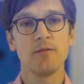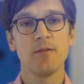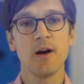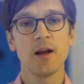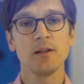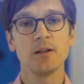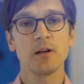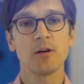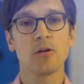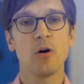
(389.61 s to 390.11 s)

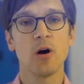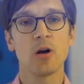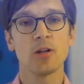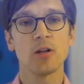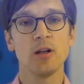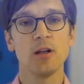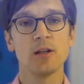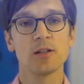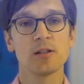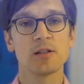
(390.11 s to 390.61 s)
find the
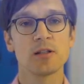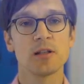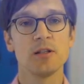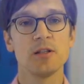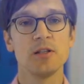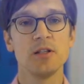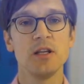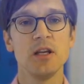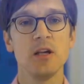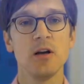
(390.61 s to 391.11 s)
coordinates
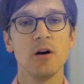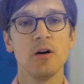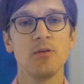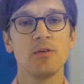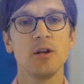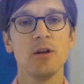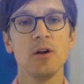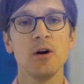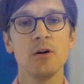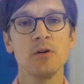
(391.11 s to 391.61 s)
z
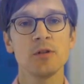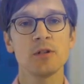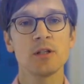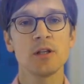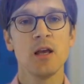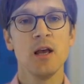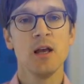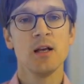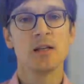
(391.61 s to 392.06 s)
of the nodes,